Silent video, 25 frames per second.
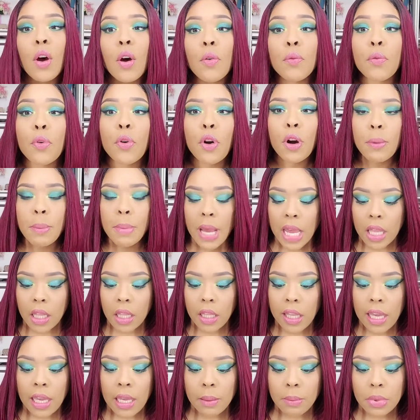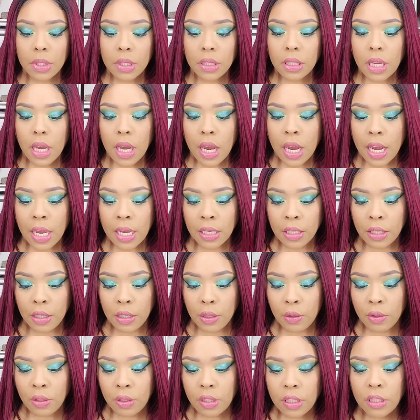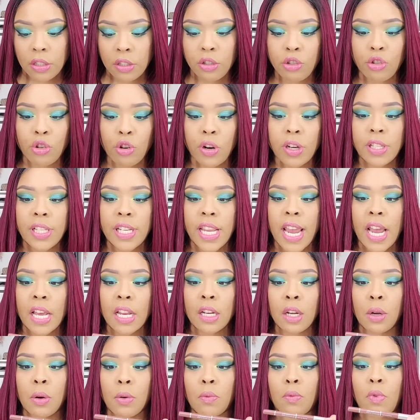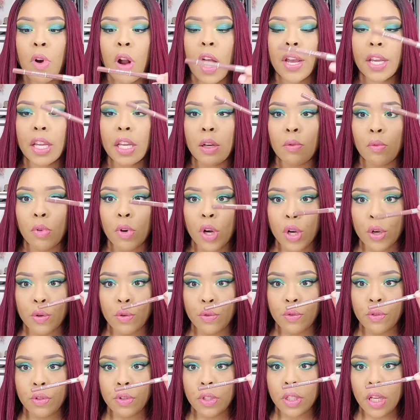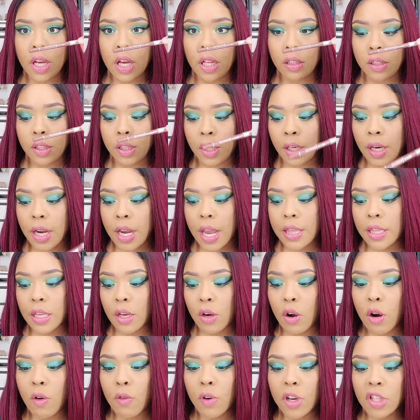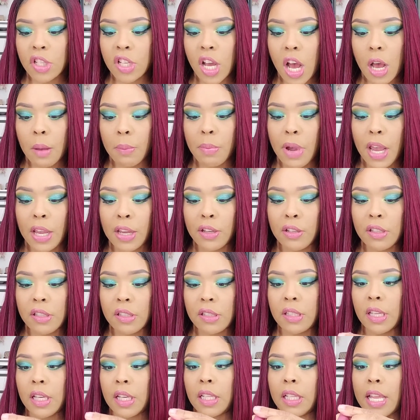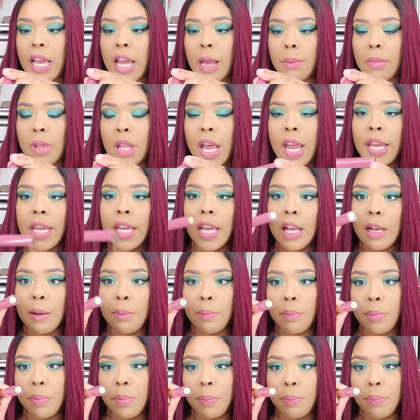For my lips, I used this Jordana Rockin' Rose color, and then over top, I used the Glam Light in